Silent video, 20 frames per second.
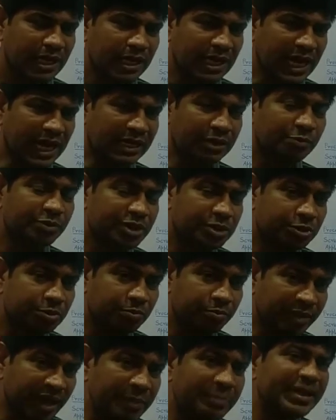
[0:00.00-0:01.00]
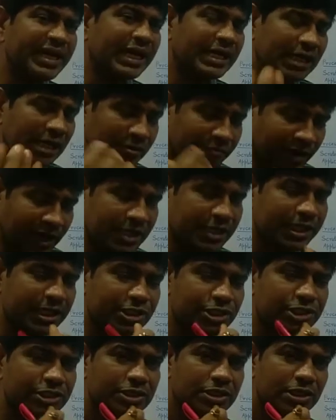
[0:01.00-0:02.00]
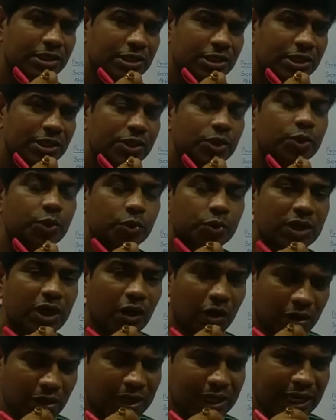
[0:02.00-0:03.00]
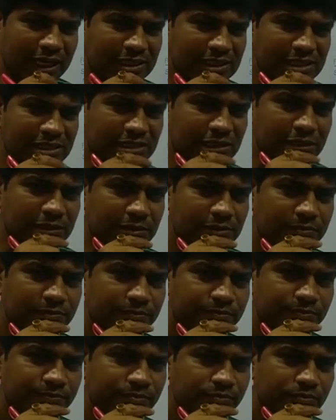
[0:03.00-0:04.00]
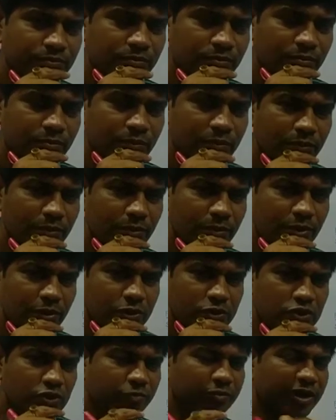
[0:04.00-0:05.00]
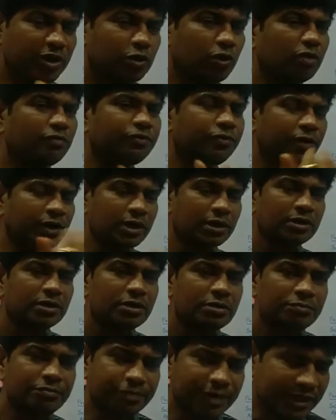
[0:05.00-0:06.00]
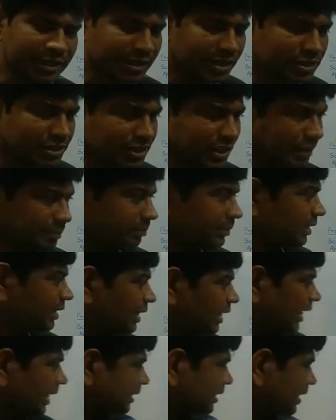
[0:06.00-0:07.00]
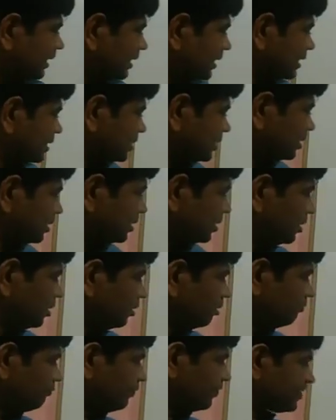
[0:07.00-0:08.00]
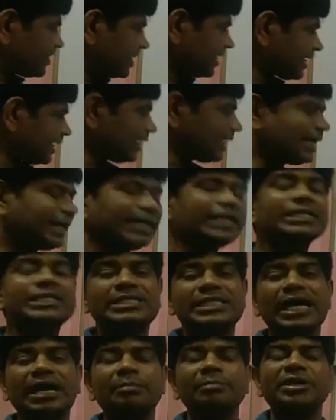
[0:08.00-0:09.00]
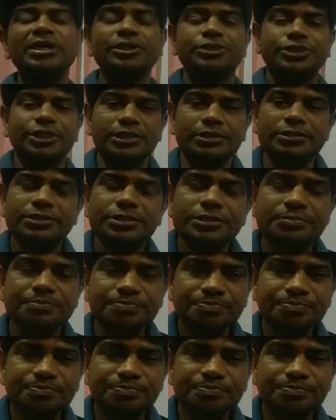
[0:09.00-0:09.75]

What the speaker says: and which may be an advantage to the organization, so we go for further step, and that is physical examinations.